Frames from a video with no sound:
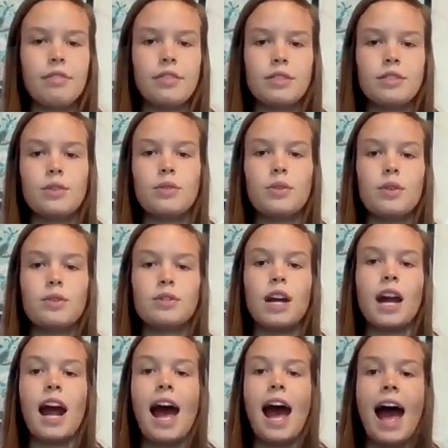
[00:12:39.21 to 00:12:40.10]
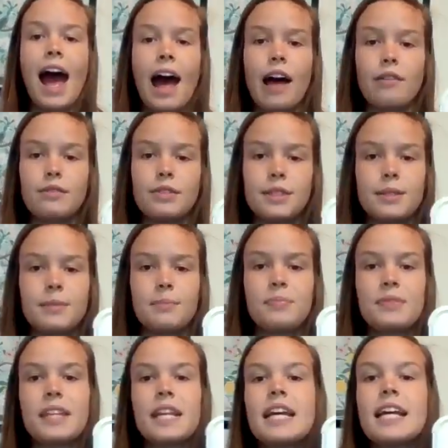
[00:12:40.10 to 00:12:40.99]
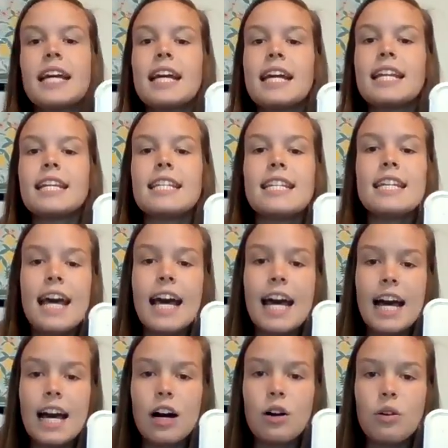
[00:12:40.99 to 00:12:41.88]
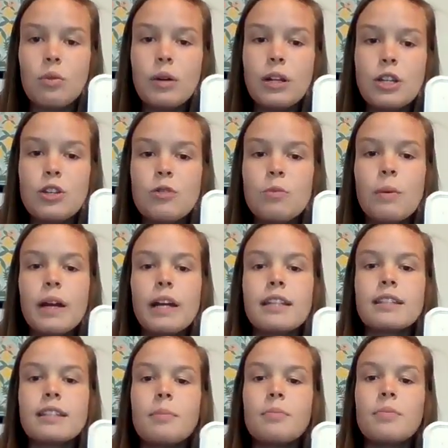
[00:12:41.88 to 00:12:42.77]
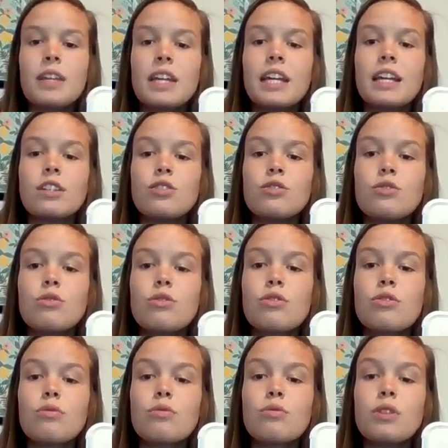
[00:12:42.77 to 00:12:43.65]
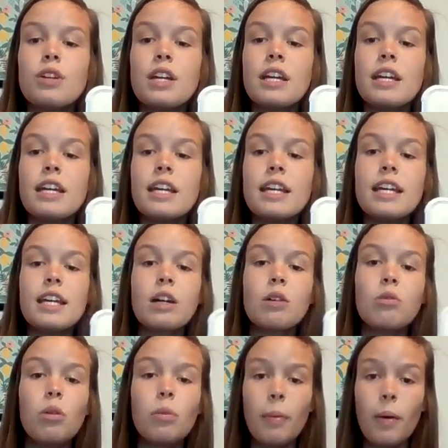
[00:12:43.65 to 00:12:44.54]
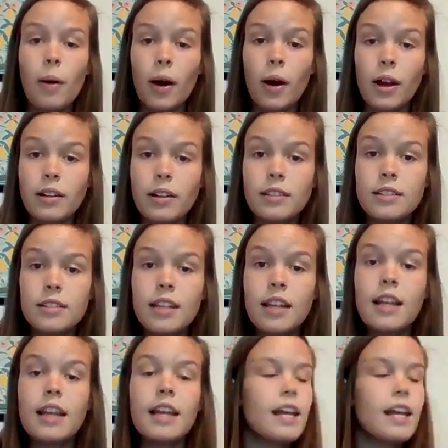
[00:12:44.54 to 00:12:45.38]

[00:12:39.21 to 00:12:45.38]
So those are halves. Now, when you break something into 3 equal parts,